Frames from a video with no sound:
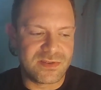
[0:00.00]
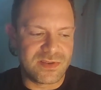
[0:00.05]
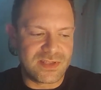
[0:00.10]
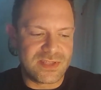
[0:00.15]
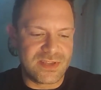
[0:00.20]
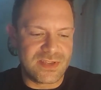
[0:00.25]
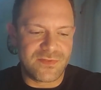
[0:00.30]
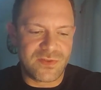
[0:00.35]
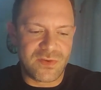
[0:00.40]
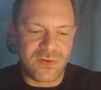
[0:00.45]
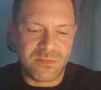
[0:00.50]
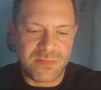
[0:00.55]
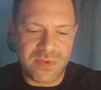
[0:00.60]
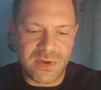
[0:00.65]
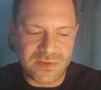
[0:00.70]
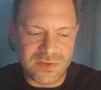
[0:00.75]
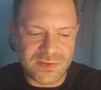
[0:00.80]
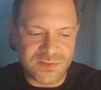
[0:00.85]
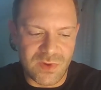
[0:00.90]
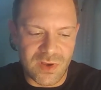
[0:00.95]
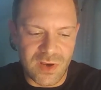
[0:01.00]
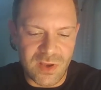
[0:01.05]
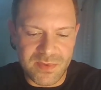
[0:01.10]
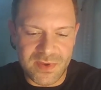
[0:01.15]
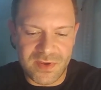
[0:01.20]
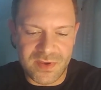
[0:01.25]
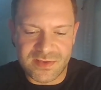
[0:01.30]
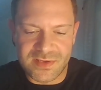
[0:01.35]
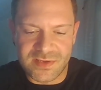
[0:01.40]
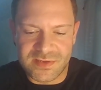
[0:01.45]
a difficult pill to swallow
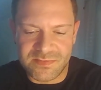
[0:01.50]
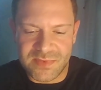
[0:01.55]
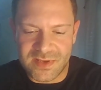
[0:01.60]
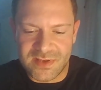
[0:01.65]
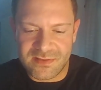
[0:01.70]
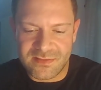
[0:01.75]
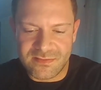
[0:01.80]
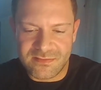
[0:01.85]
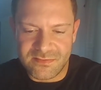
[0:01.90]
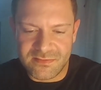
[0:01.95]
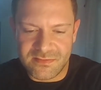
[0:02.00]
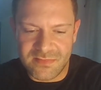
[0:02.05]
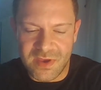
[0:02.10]
because it's been